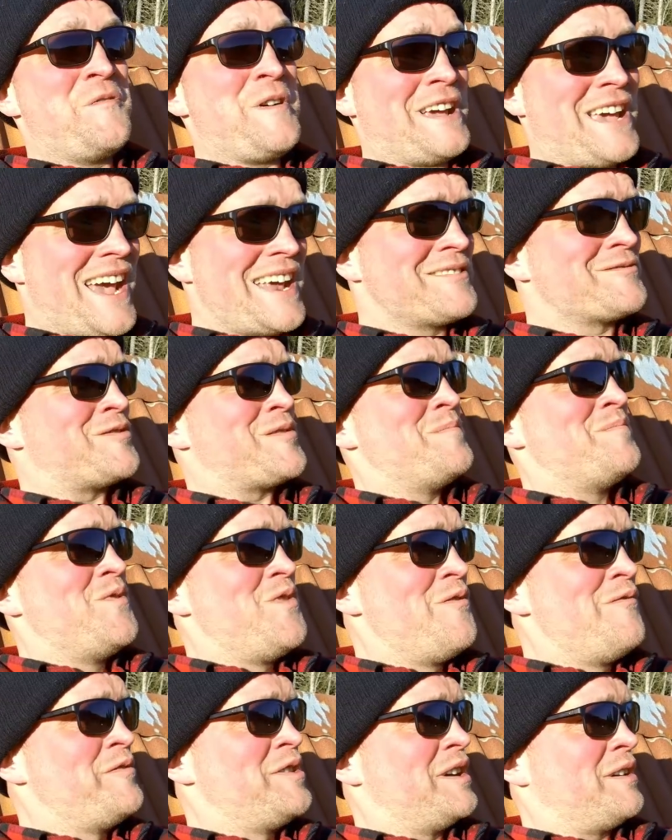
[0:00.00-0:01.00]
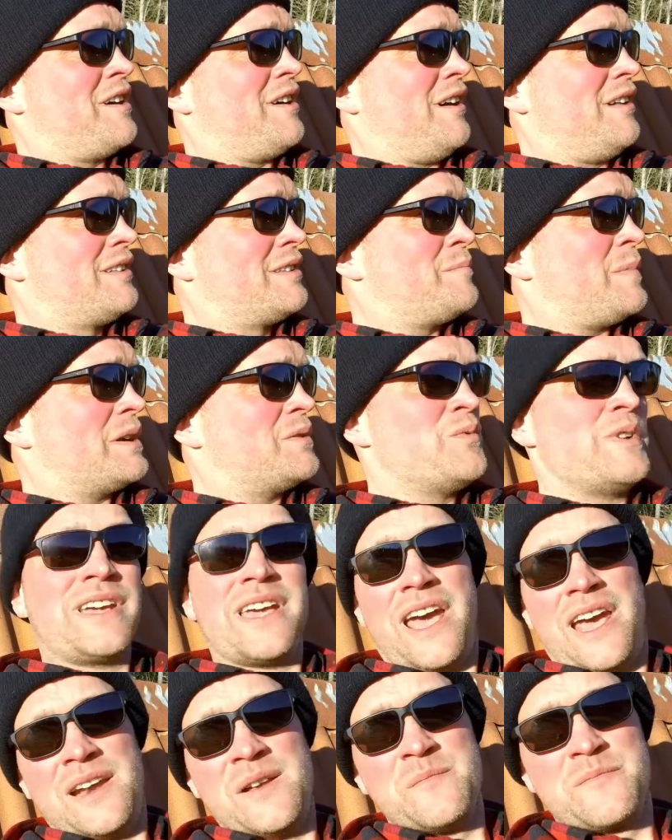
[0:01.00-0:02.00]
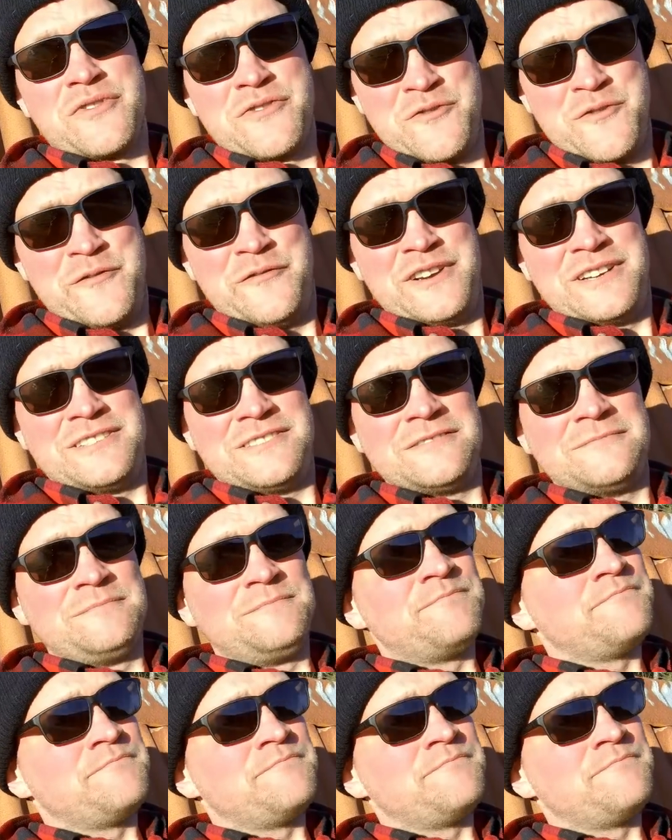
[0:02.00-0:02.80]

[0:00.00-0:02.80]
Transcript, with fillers: we can't remove the cult, but we can improve it.